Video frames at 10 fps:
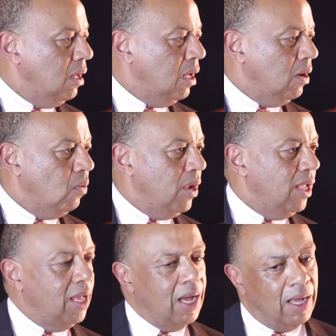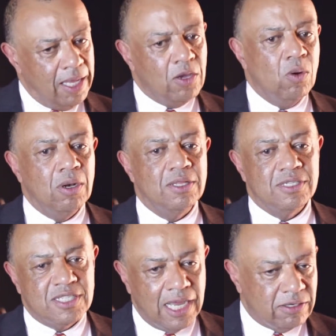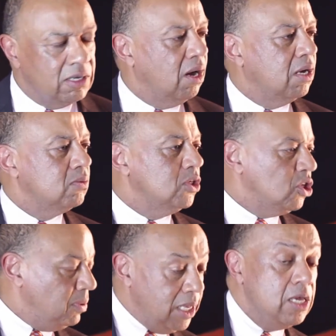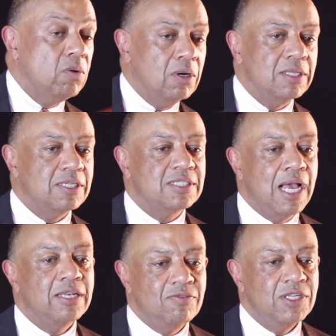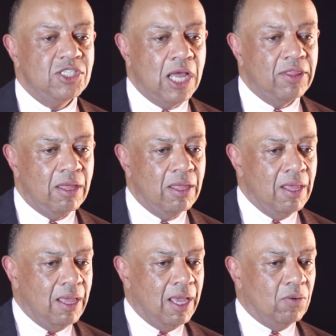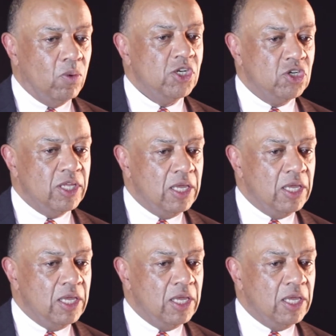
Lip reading: We are equal in the sight of God, we should be equal in the sight of each other, and we should,